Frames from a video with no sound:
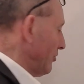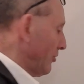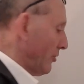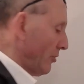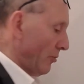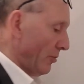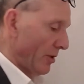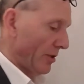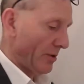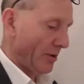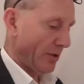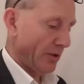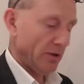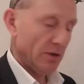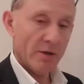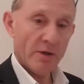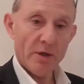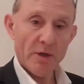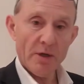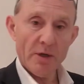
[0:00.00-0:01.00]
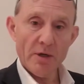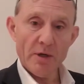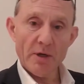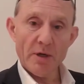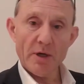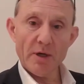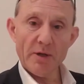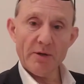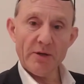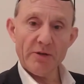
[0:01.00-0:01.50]
stored
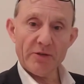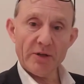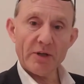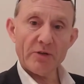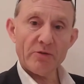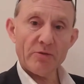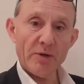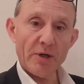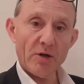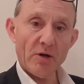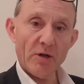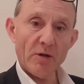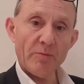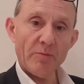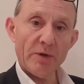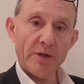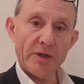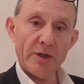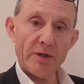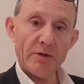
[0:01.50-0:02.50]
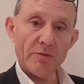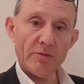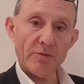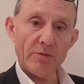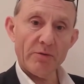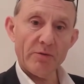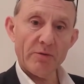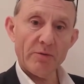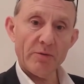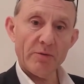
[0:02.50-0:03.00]
in these things we call
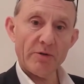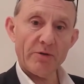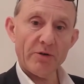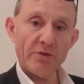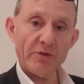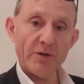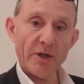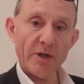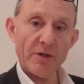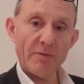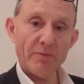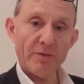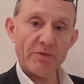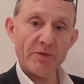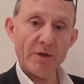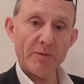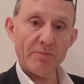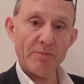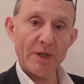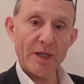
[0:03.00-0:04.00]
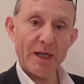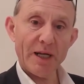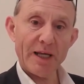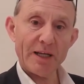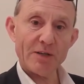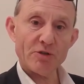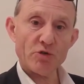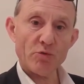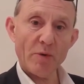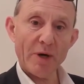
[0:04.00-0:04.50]
potatoes, which are simply
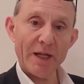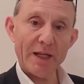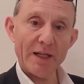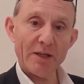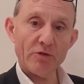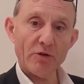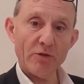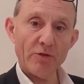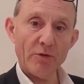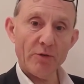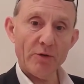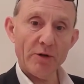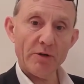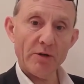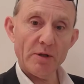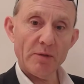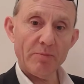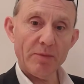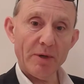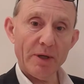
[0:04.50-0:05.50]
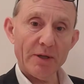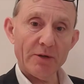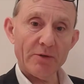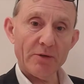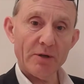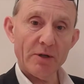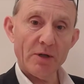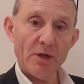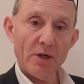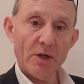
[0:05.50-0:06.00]
like swellings on the root of the plant,
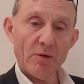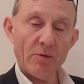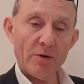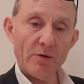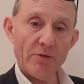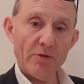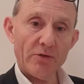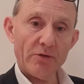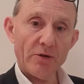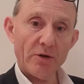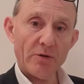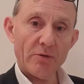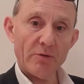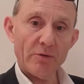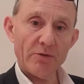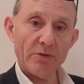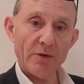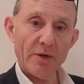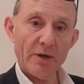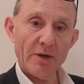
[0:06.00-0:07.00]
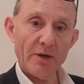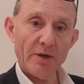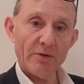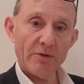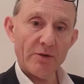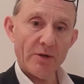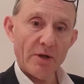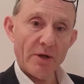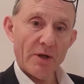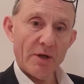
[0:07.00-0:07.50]
where the sucrose
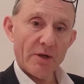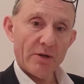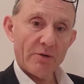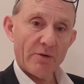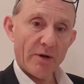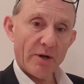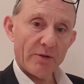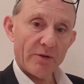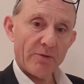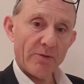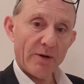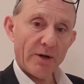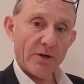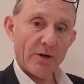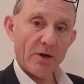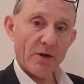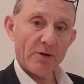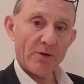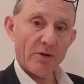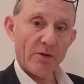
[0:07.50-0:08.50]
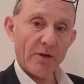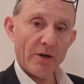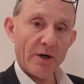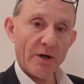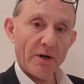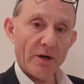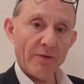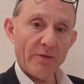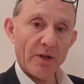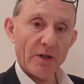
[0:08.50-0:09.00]
is transferred down to there
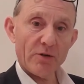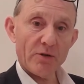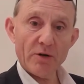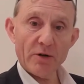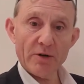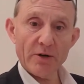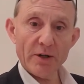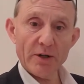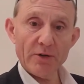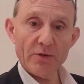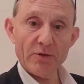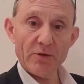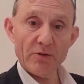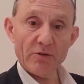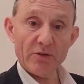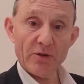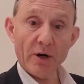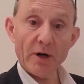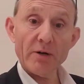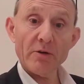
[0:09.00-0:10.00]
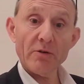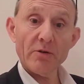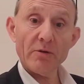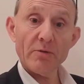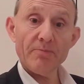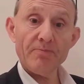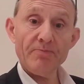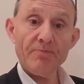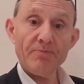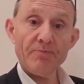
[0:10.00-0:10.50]
and then turned into starch.
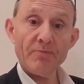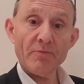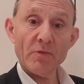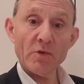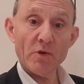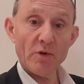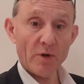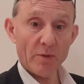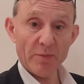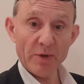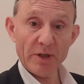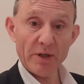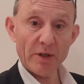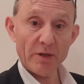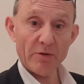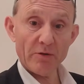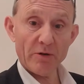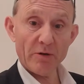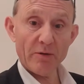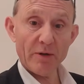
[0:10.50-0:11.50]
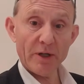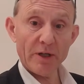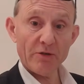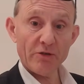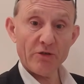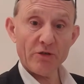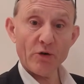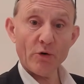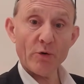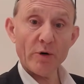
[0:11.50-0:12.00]
So your potatoes are really
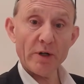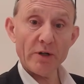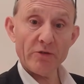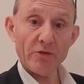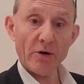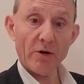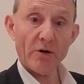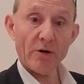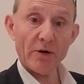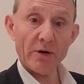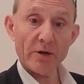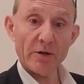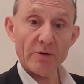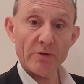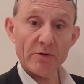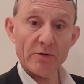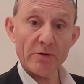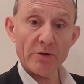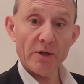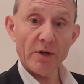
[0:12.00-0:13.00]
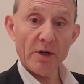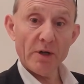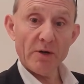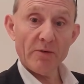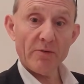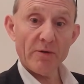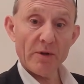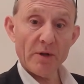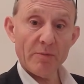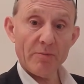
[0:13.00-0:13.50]
storage organs
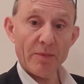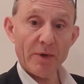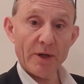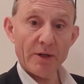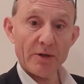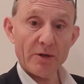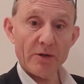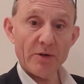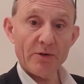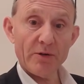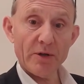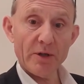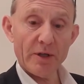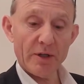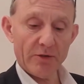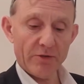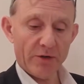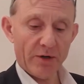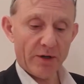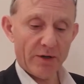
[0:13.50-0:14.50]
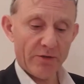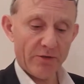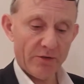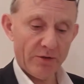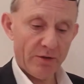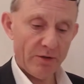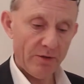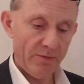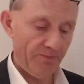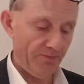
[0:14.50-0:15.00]
for the plant containing starch.
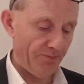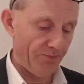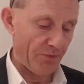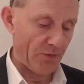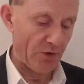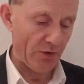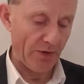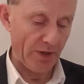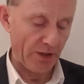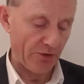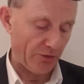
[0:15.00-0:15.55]
So